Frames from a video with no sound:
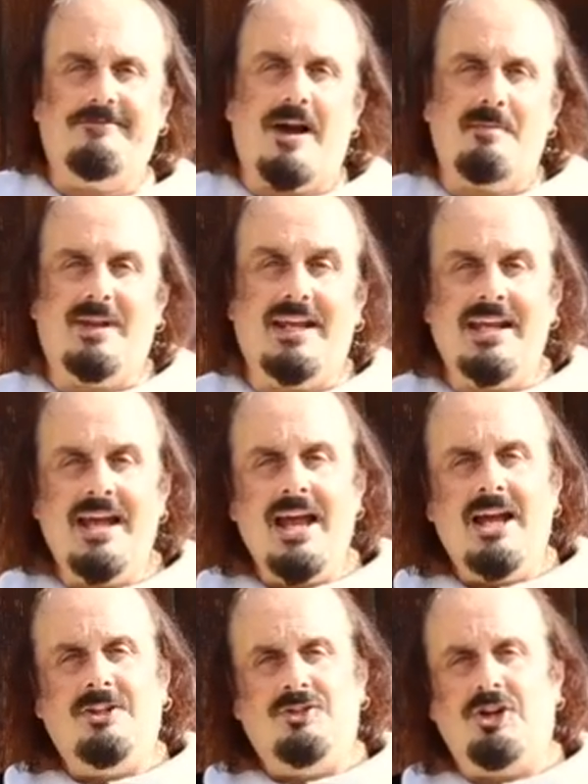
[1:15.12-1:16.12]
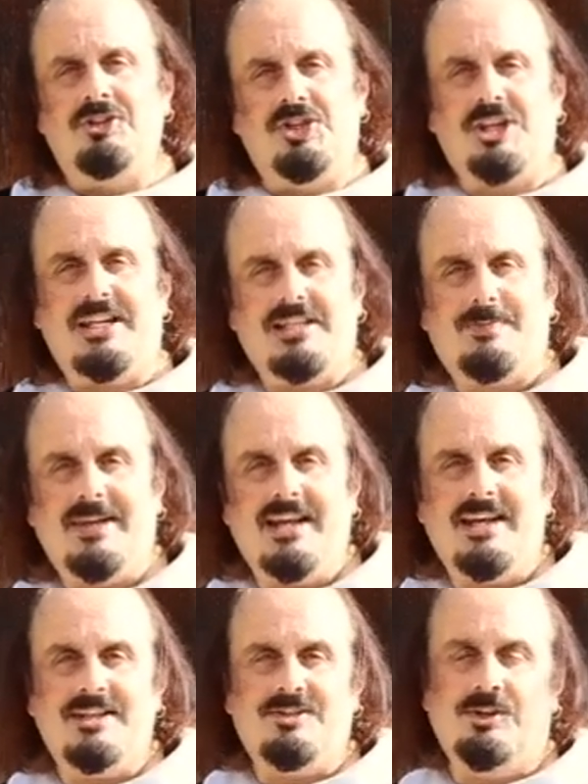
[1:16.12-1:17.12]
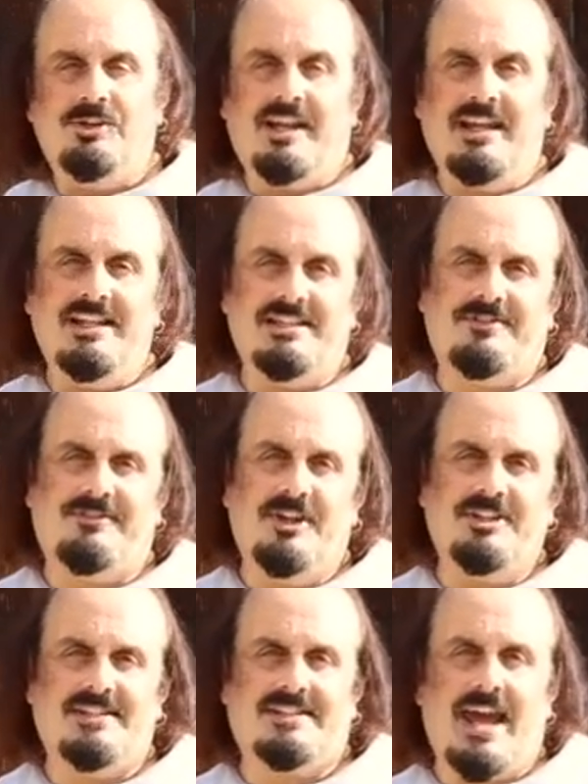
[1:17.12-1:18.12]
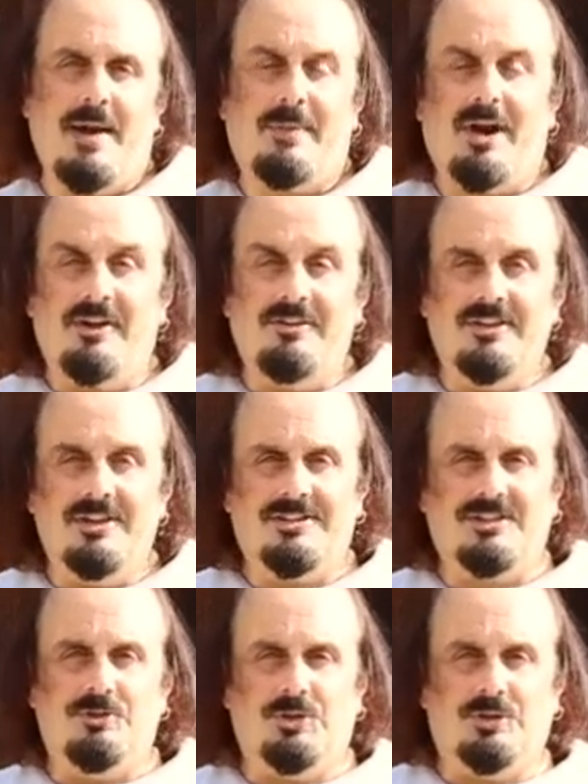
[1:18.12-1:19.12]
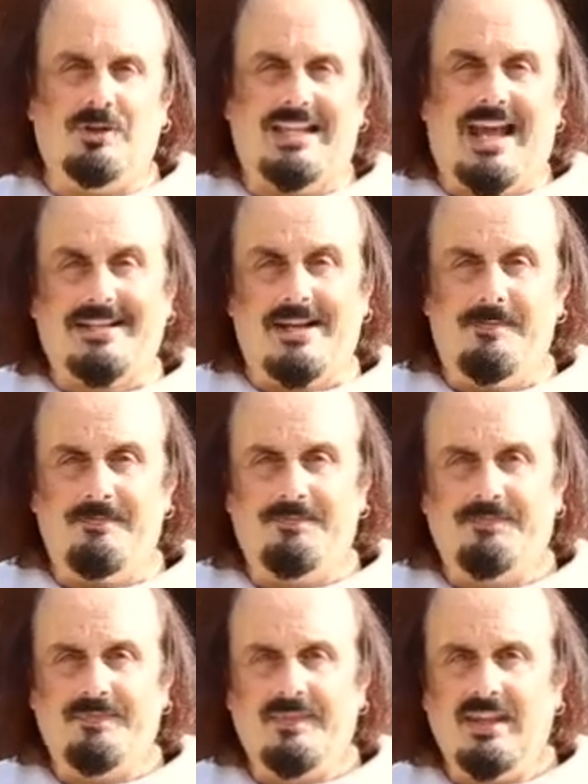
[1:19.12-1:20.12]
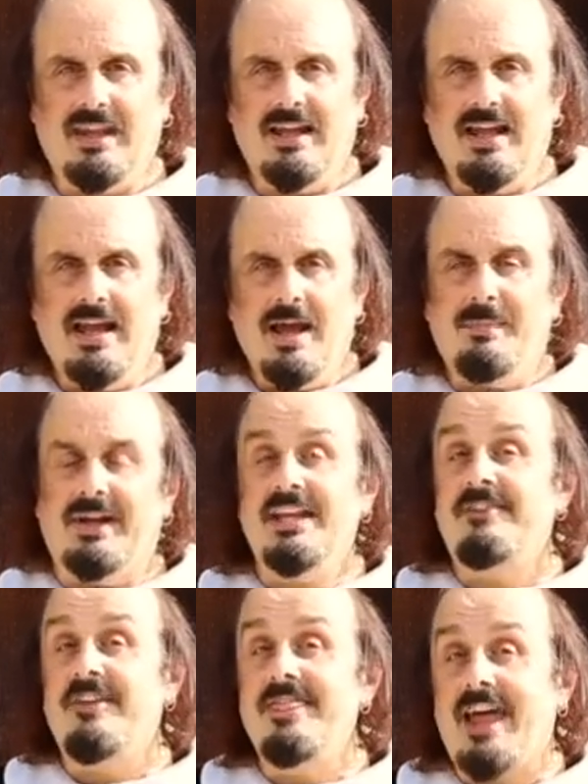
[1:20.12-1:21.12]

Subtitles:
family, John Shakespeare took his first step on the social ladder. But even